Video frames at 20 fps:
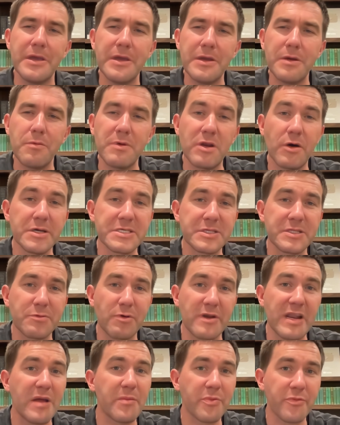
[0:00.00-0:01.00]
We know also that
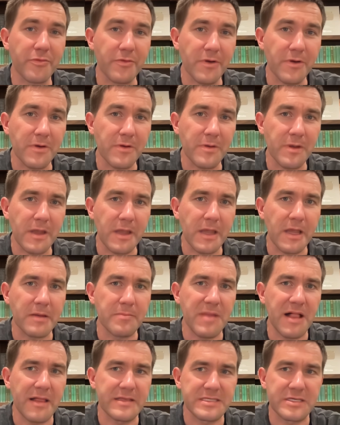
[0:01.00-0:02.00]
one emperor,
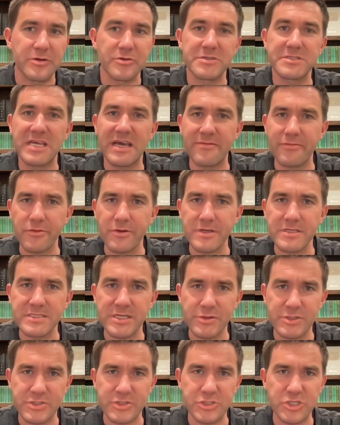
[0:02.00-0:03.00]
Alexander Severus,
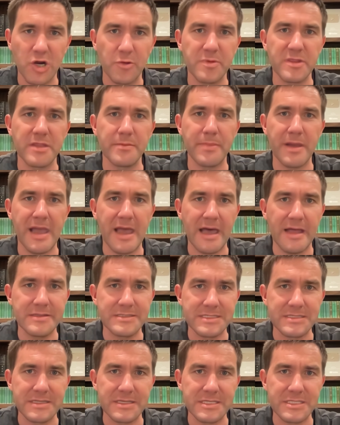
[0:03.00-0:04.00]
used to show up in the
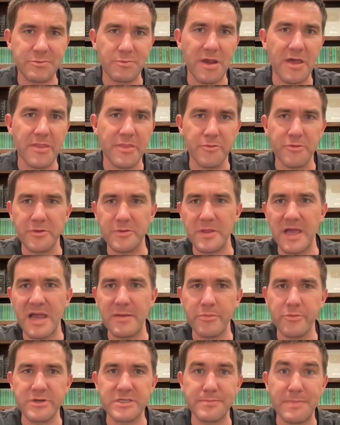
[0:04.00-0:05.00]
baths in this rather
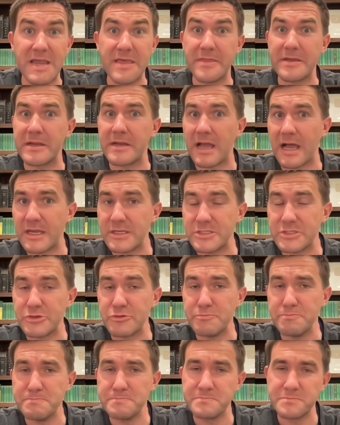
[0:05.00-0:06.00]
elaborate bathing
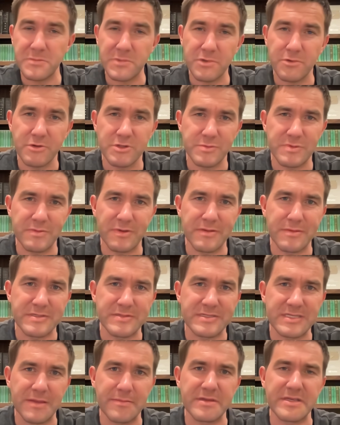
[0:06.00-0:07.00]
costume. It must
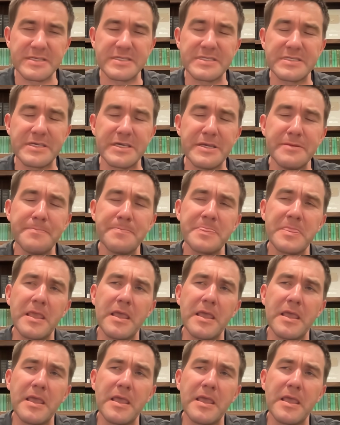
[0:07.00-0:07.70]
have something to see.